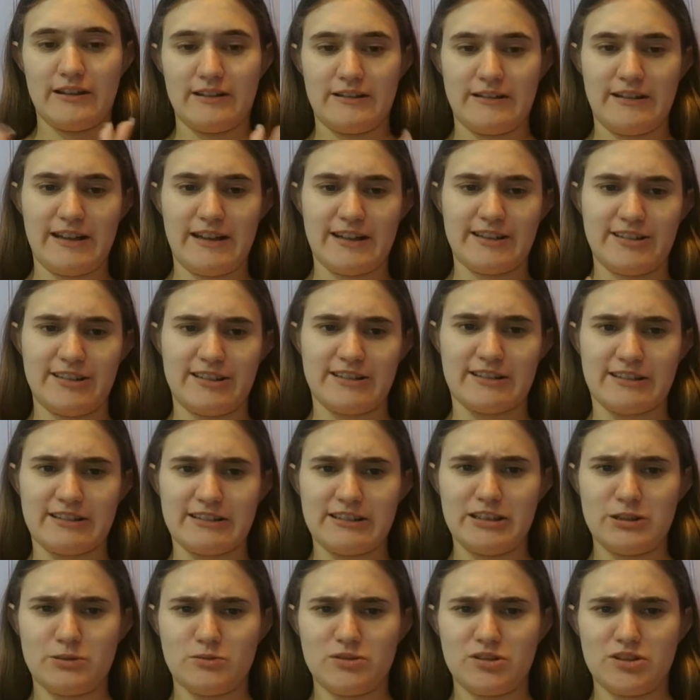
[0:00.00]
Next is
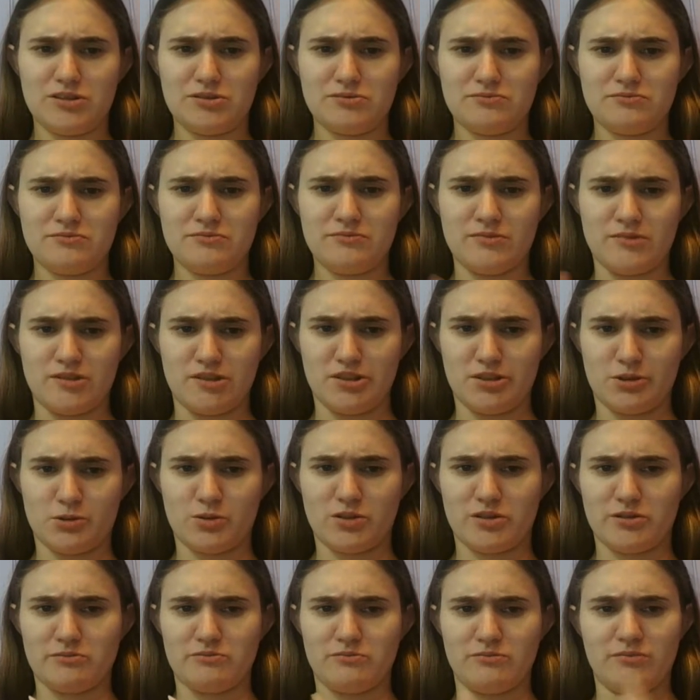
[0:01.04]
lindworm,
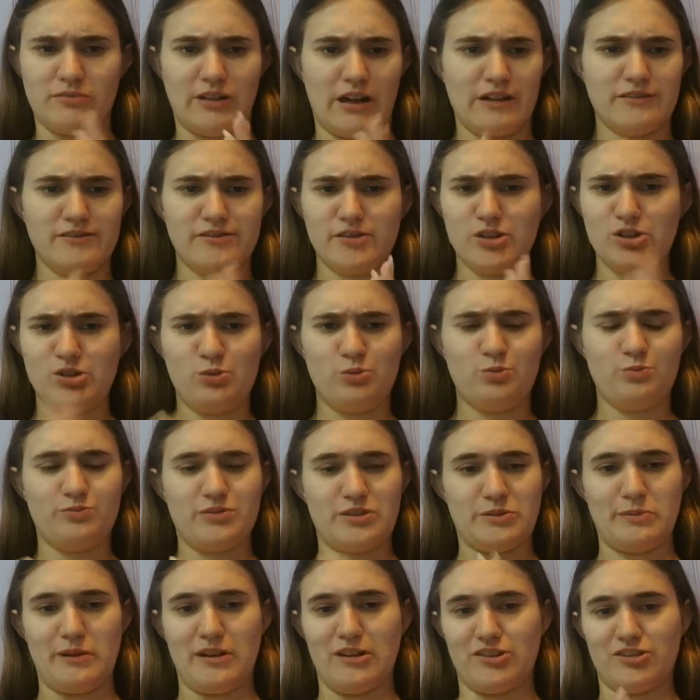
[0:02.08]
however you
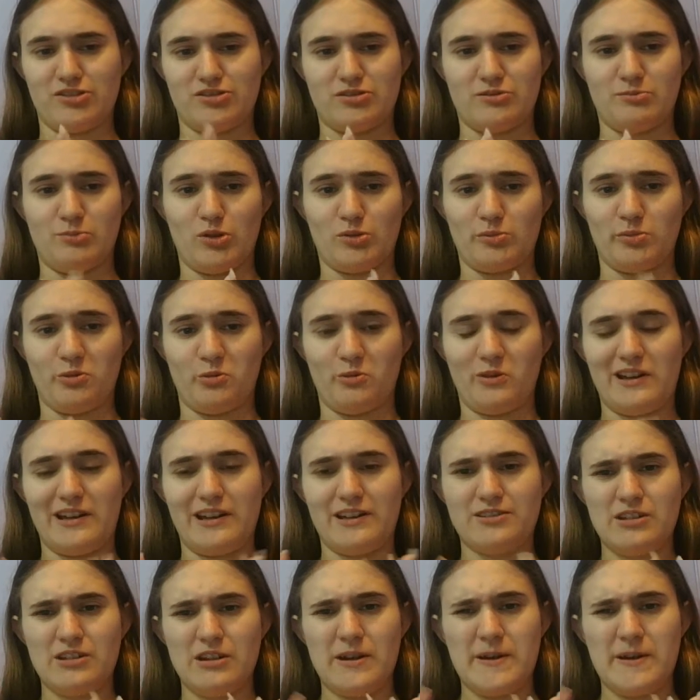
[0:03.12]
spell, there's multiple ways.